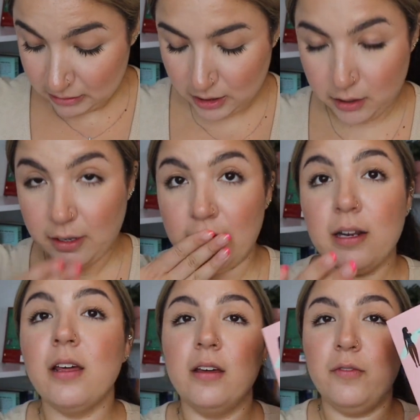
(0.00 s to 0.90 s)
Oh god.
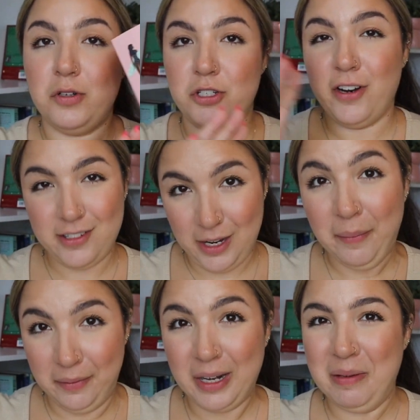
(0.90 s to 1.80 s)
4 stars, I
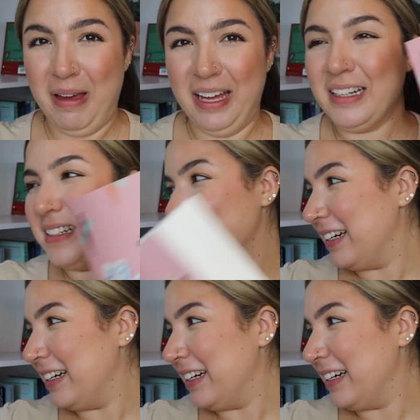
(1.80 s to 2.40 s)
would recommend.